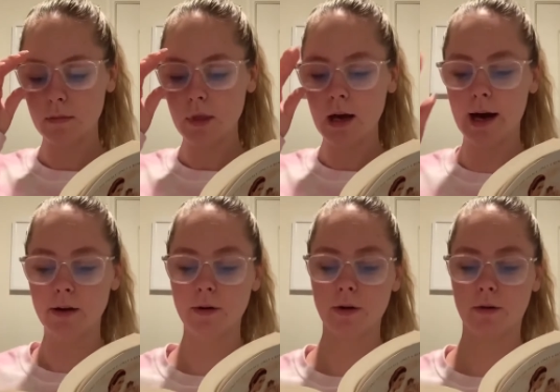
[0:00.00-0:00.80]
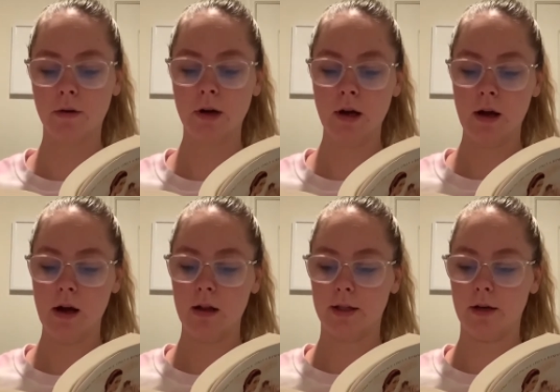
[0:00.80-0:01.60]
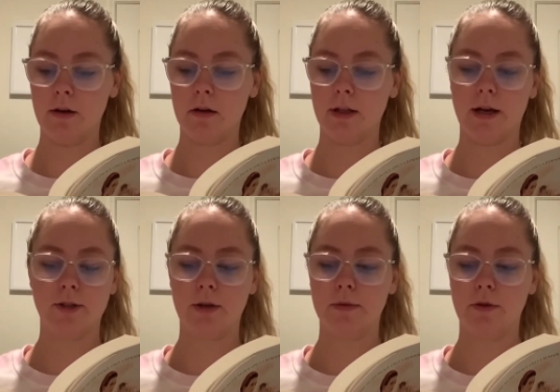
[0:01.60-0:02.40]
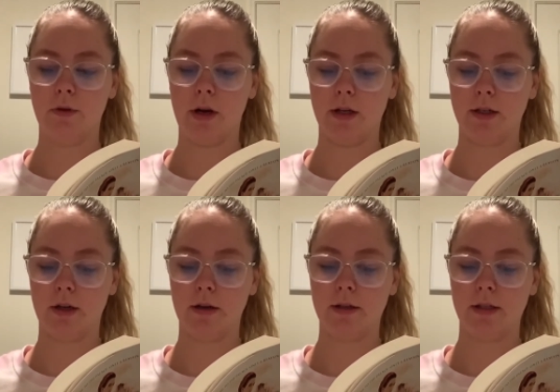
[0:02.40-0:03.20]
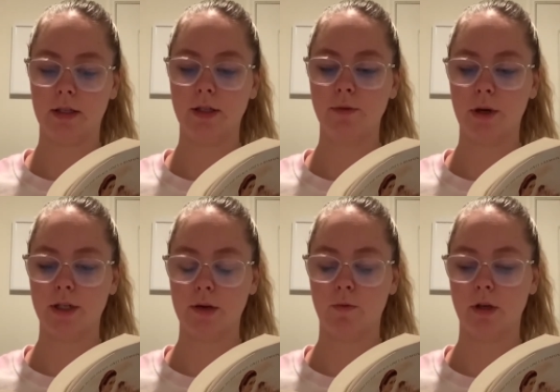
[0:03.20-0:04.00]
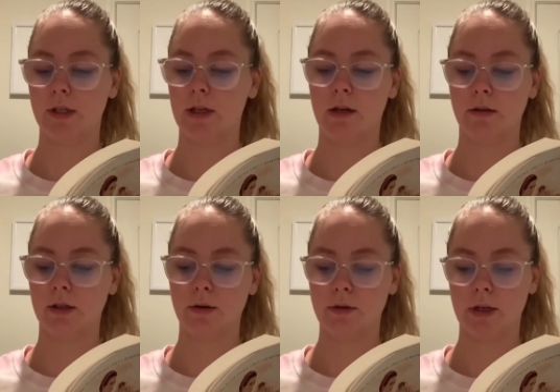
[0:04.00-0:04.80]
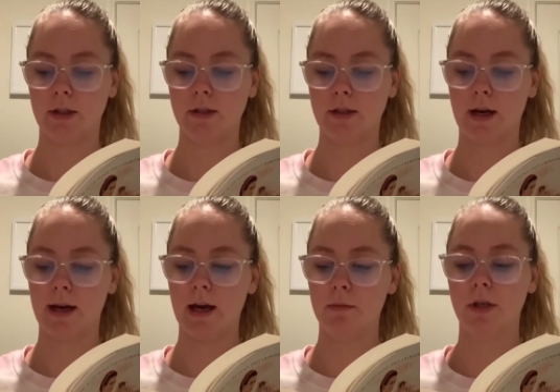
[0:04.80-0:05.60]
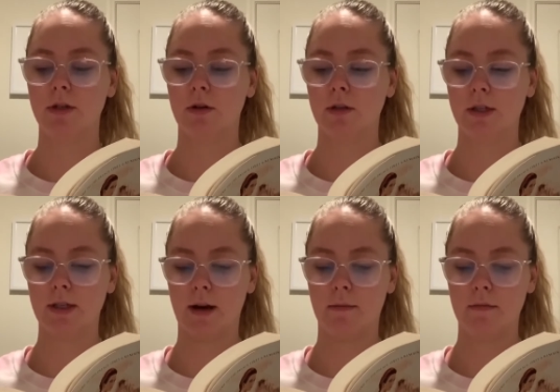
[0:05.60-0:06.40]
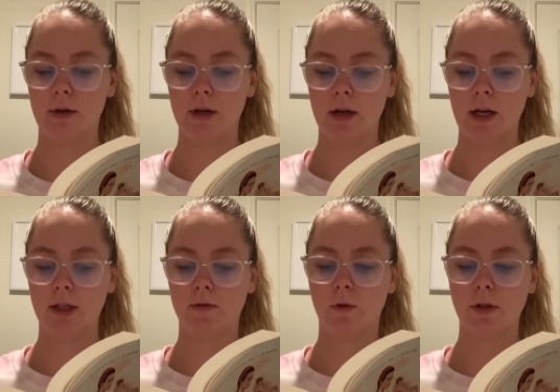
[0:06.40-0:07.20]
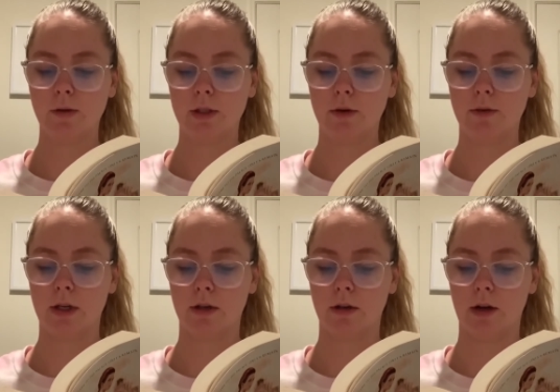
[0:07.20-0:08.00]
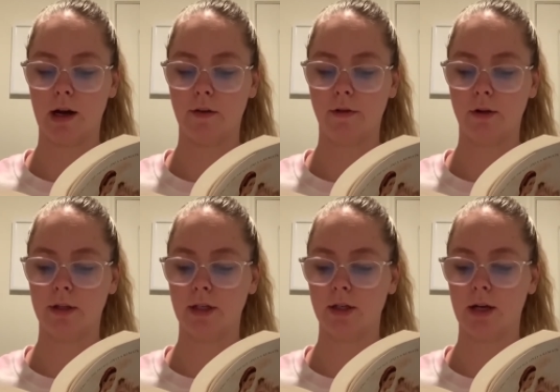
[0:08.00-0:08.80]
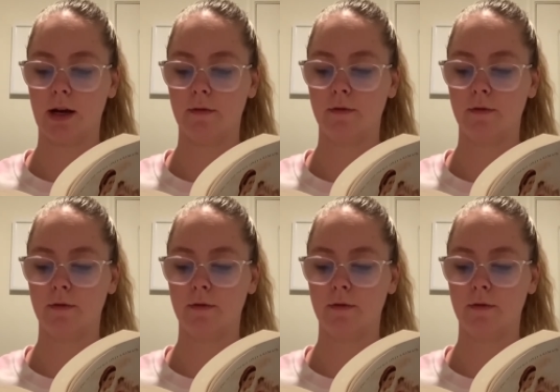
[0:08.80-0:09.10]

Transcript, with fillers: I don't know. During our last trip to Asia, the situation wasn't nearly so tense. I can't be sure this time. His voice was so tender, I felt they should have